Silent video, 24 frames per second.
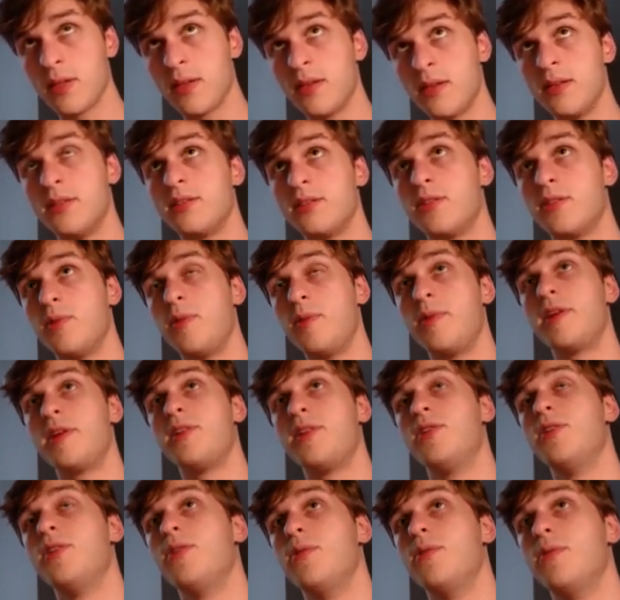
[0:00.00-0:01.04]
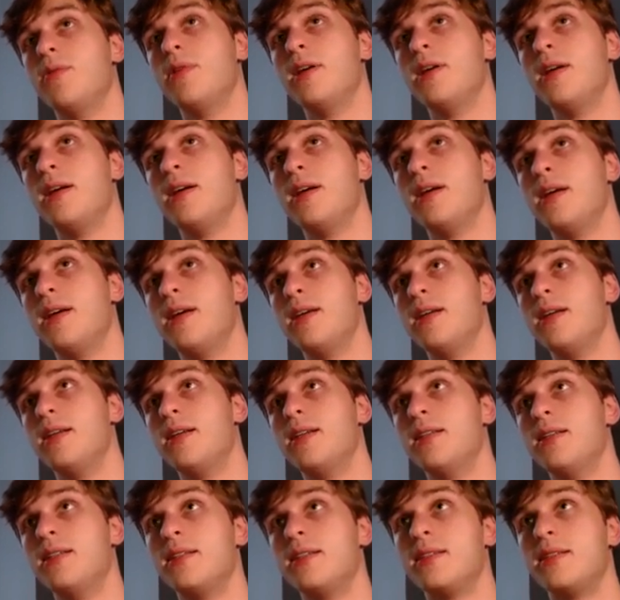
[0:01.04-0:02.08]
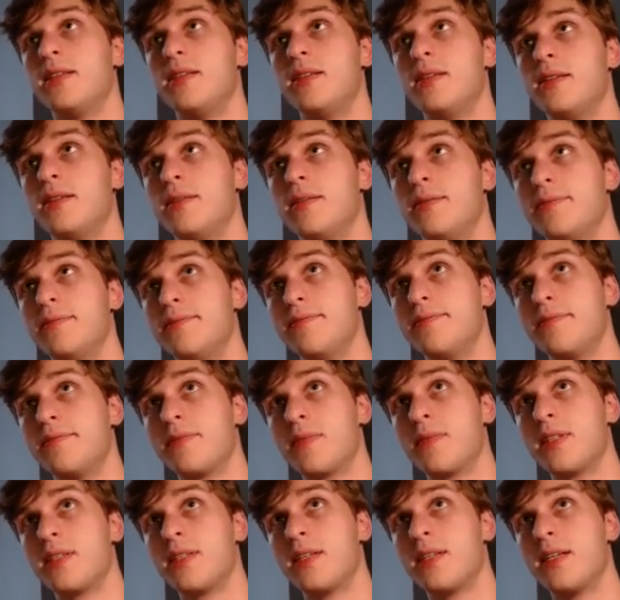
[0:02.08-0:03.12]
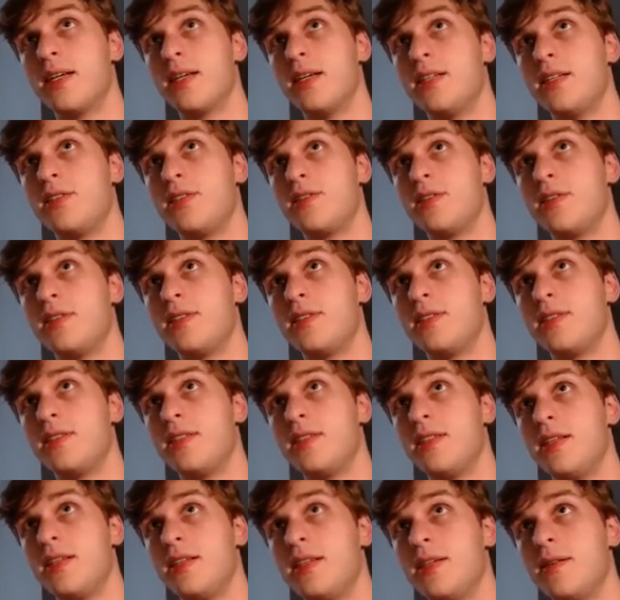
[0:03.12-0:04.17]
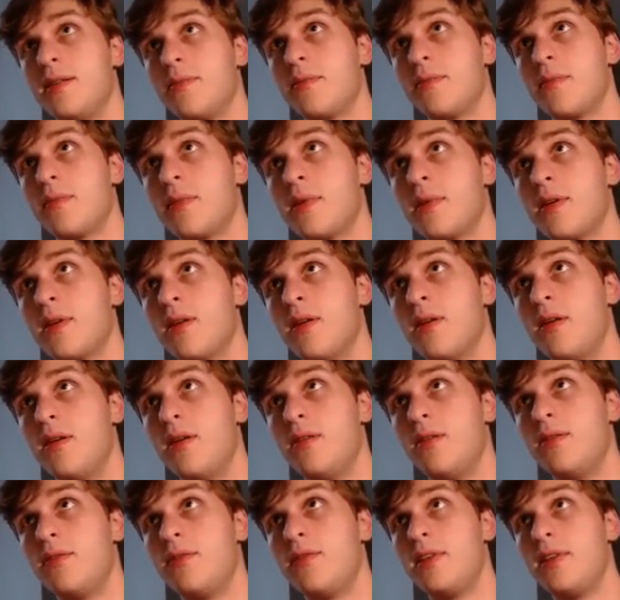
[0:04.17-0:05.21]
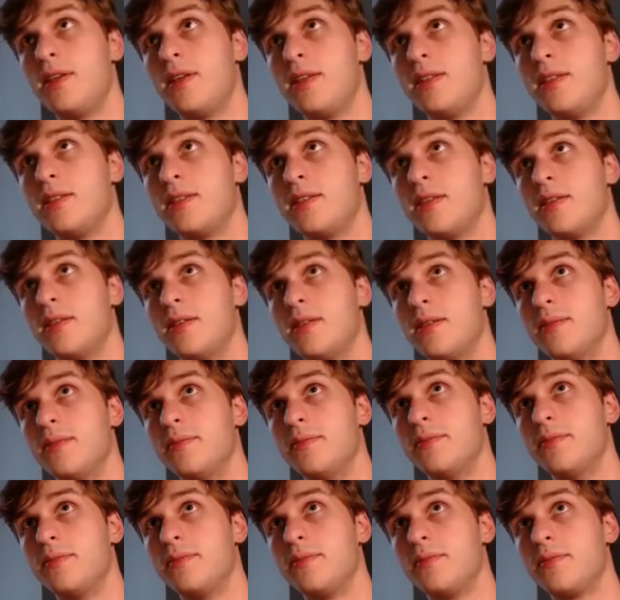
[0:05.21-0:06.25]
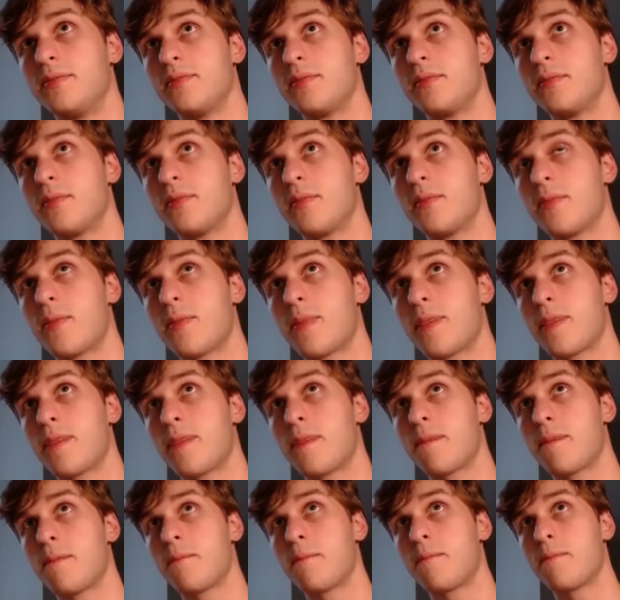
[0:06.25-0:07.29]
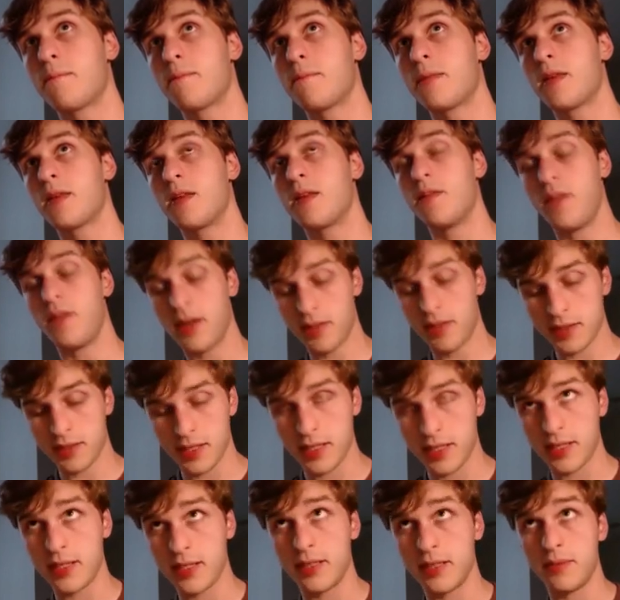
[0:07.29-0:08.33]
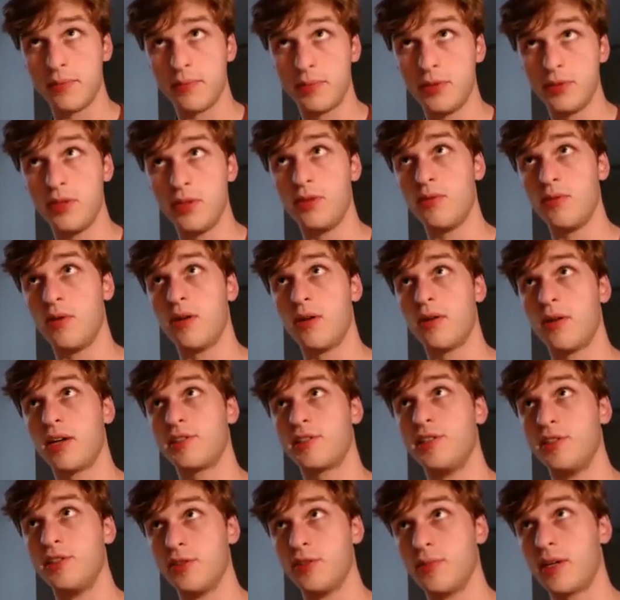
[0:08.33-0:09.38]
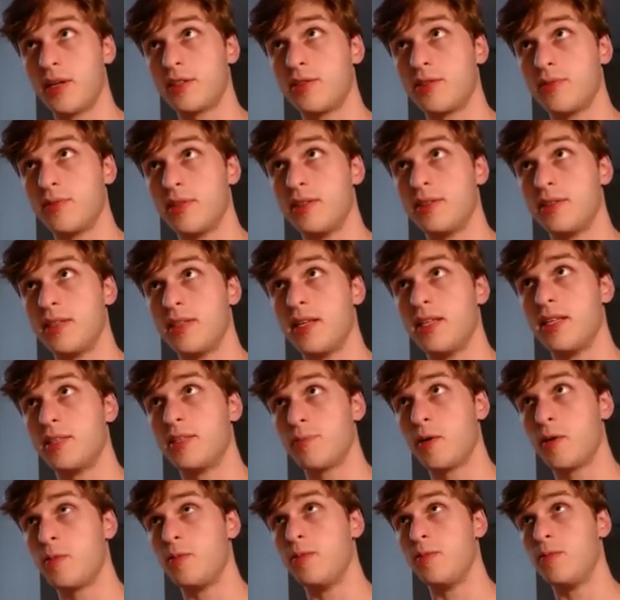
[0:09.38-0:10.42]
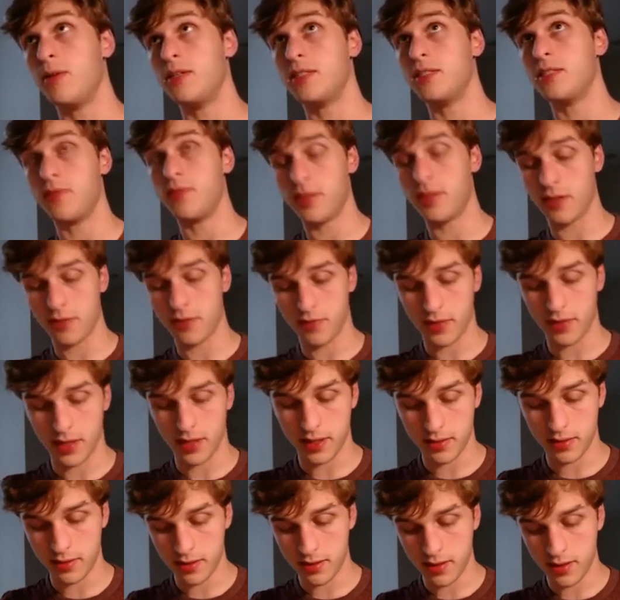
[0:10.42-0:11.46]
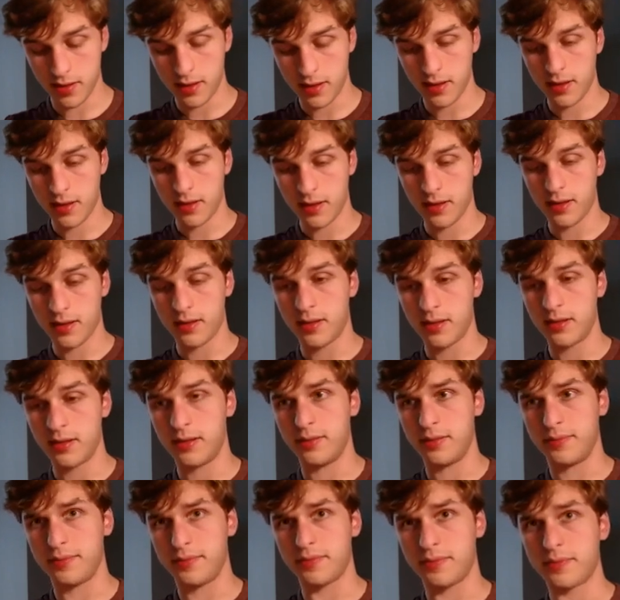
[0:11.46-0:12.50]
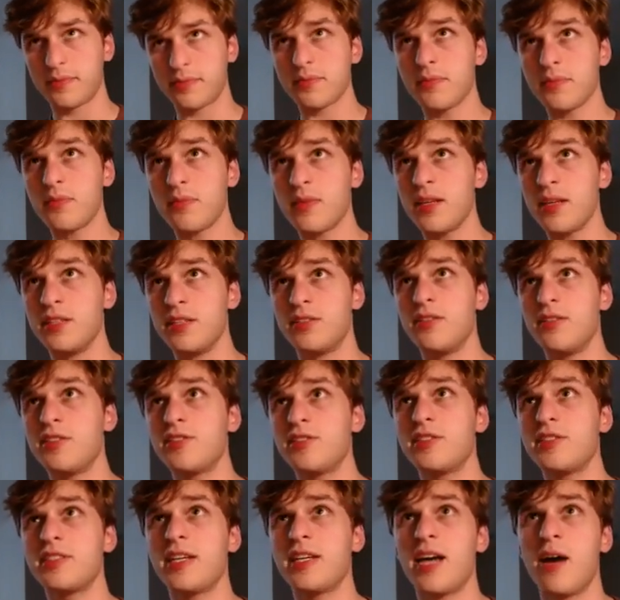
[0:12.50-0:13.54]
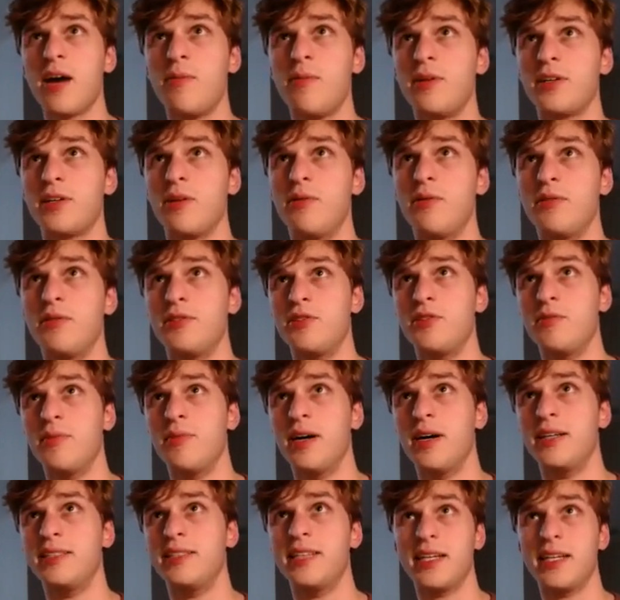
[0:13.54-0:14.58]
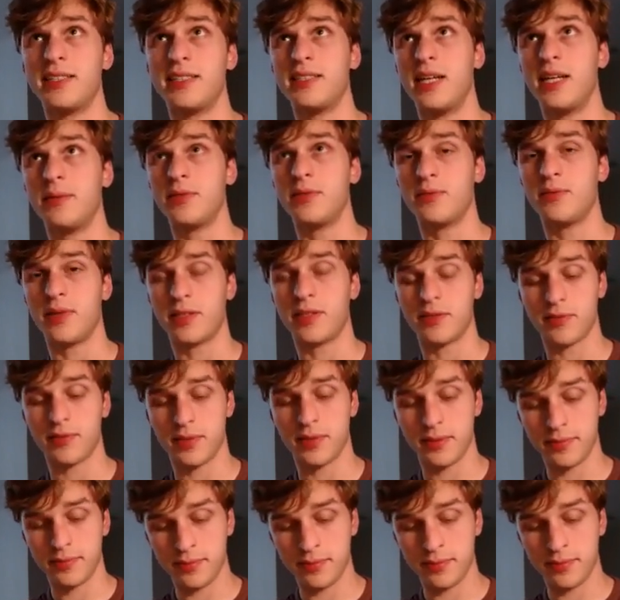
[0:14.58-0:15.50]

So what we can do is, um, as you can see, all of these um, the files in blue are actually directories, and this purple one is a video file. Um, so let's just say I want to go into my desktop directory.